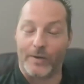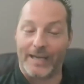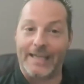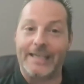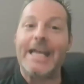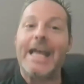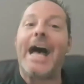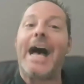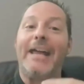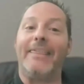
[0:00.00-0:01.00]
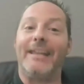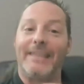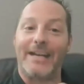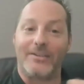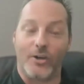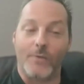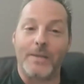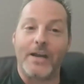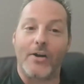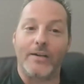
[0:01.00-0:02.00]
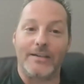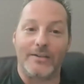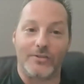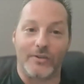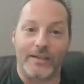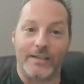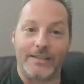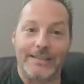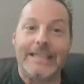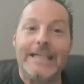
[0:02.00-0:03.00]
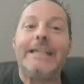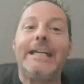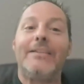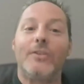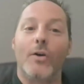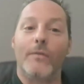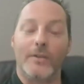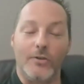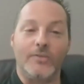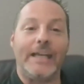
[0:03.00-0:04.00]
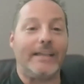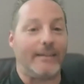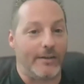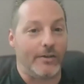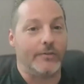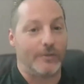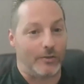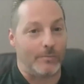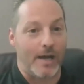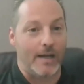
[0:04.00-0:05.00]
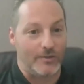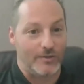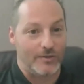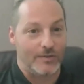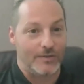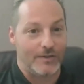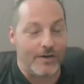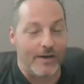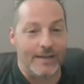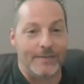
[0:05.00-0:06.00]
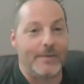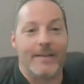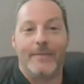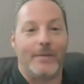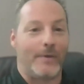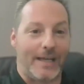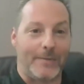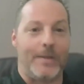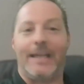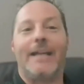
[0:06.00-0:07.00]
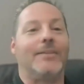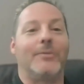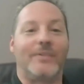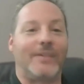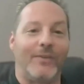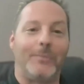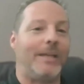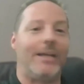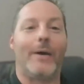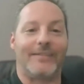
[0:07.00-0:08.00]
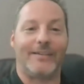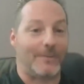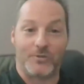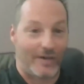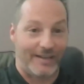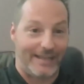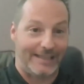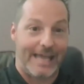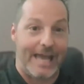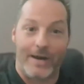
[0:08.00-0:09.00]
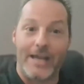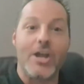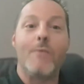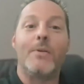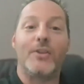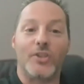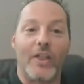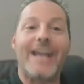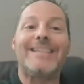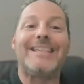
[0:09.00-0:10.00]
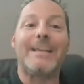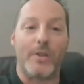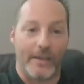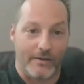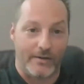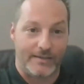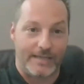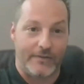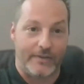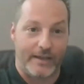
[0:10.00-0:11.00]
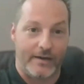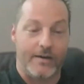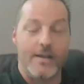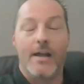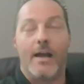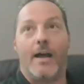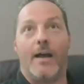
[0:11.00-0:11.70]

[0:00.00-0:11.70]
Okay. I think that term in our industry gets overused a little too much. All right. And we're not going to pick on specific POS systems or anything like that. Right. But there's a lot of similarities out there.